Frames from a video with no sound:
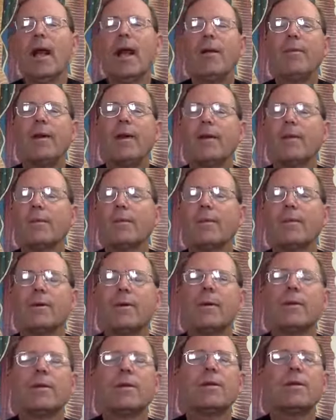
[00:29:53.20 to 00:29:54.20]
Amen.
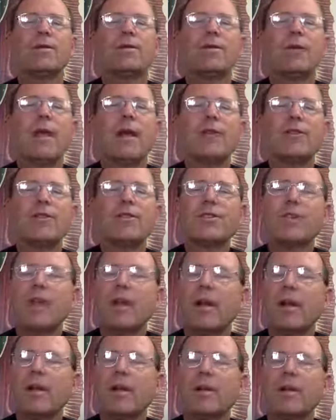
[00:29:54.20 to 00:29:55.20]
So that's
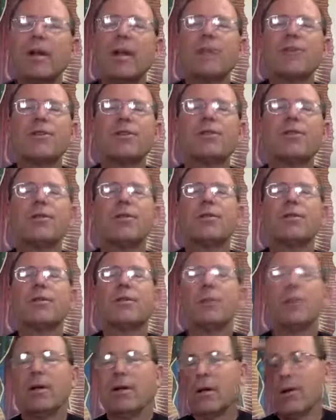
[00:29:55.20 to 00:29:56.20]
uh, that's a good
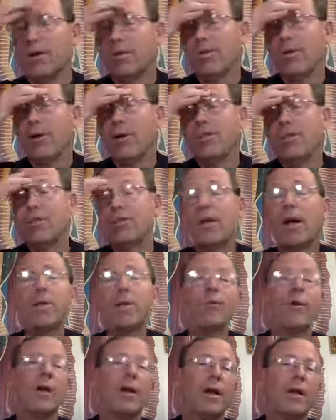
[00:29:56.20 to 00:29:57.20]
brief
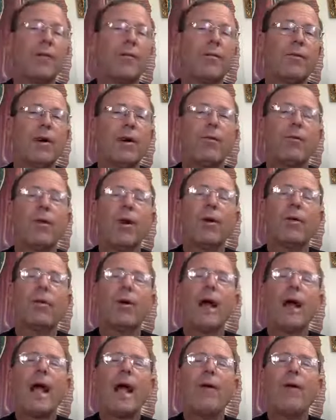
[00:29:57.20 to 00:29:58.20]
summary of uh, where
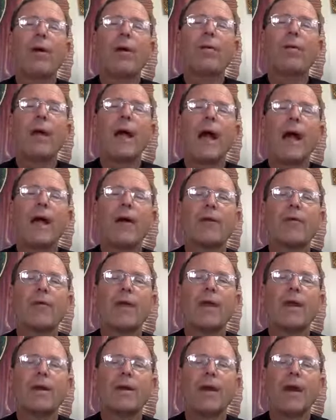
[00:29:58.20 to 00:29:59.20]
we're at, where we're at
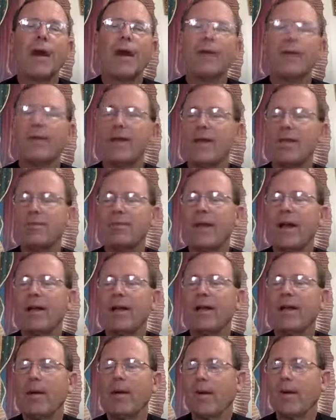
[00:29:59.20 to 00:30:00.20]
right now in this
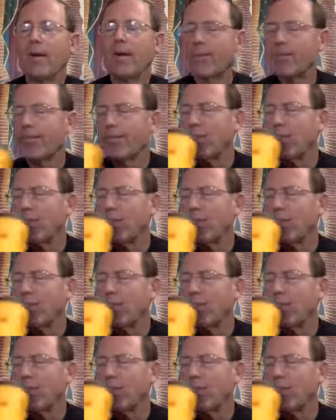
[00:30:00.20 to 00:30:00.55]
pandemic.